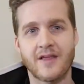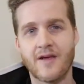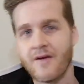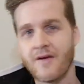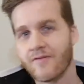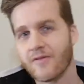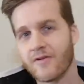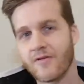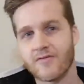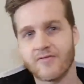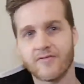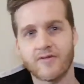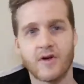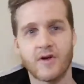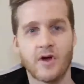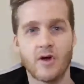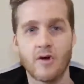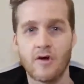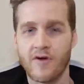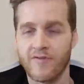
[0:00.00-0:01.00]
there
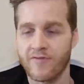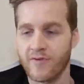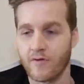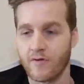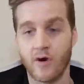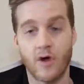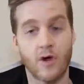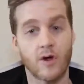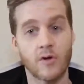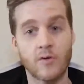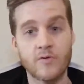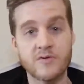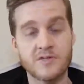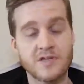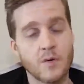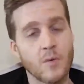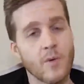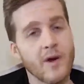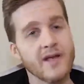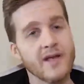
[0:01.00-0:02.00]
if you're not
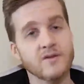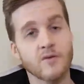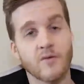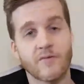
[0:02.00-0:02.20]
losing weight,